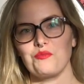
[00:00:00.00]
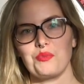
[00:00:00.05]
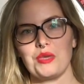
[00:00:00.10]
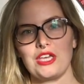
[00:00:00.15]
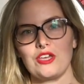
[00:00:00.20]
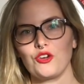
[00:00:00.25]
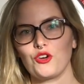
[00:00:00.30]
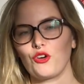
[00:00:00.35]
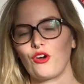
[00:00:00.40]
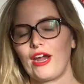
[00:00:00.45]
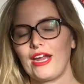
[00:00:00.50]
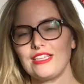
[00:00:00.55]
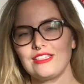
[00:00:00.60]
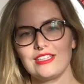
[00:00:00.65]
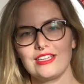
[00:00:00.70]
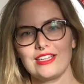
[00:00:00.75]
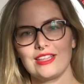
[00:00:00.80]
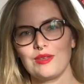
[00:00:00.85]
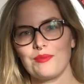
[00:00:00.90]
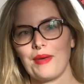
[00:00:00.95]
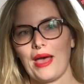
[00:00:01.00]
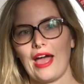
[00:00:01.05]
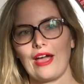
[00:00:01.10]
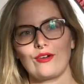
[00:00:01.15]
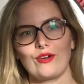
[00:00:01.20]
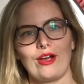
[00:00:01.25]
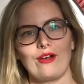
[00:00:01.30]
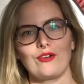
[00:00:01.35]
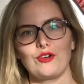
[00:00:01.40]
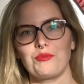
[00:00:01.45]
being crazy in the
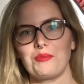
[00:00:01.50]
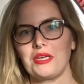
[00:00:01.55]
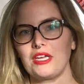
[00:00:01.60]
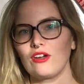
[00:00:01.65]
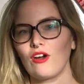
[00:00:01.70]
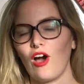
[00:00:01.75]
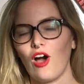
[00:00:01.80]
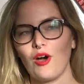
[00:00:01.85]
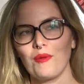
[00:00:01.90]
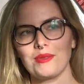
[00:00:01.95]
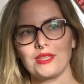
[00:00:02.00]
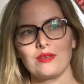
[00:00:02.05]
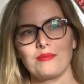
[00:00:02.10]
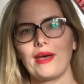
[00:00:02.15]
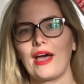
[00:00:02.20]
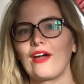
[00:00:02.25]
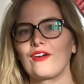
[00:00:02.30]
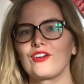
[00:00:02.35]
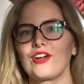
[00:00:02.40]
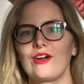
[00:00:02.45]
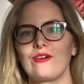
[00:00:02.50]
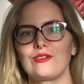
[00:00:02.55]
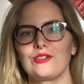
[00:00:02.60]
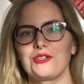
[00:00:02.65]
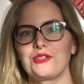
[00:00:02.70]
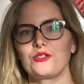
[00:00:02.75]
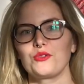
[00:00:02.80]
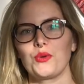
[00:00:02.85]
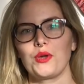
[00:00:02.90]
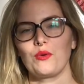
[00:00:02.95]
background or being calm in the background
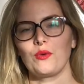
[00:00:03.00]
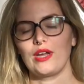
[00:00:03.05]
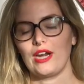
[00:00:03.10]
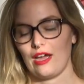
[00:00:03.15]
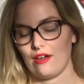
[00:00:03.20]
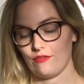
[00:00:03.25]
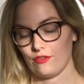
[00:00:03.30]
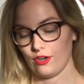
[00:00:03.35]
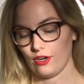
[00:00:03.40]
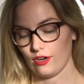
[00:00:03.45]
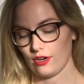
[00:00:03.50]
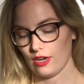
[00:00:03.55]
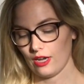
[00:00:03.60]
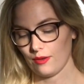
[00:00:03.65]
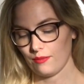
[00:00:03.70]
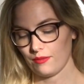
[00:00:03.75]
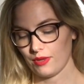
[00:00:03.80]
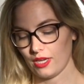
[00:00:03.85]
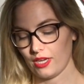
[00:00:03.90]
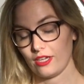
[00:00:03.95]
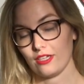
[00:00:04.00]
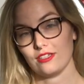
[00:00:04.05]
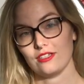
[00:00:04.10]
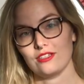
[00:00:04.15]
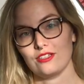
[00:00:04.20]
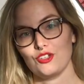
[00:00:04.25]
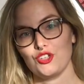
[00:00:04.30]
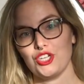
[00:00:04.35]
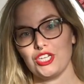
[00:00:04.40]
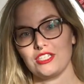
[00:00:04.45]
or doing whatever,
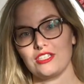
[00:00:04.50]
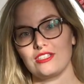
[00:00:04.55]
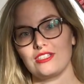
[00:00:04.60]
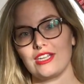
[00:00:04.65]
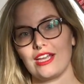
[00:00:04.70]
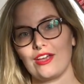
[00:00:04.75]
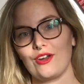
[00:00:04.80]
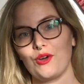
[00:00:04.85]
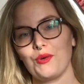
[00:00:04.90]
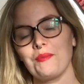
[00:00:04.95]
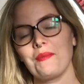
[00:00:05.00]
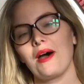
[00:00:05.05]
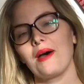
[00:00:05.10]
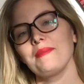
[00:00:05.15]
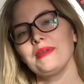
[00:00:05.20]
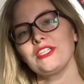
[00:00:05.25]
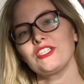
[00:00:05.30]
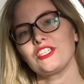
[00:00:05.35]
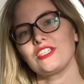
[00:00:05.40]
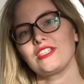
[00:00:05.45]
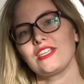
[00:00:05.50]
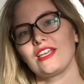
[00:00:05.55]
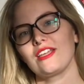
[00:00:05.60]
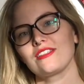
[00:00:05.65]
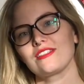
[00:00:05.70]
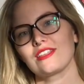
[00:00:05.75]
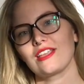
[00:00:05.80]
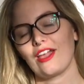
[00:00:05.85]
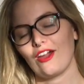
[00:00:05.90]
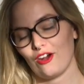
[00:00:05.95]
because she is a stay-at-home mom and she
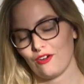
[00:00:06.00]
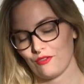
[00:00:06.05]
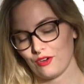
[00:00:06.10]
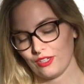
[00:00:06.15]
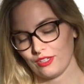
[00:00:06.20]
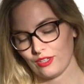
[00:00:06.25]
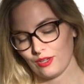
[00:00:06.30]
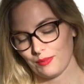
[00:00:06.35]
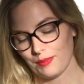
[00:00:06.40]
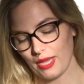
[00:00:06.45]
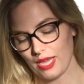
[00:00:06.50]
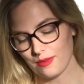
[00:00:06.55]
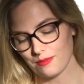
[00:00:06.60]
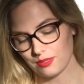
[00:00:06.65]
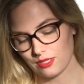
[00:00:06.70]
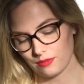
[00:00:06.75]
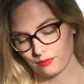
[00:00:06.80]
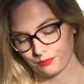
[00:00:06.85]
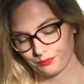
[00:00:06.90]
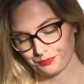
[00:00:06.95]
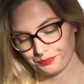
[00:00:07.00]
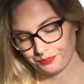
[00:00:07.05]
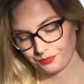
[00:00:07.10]
takes care of her little babes.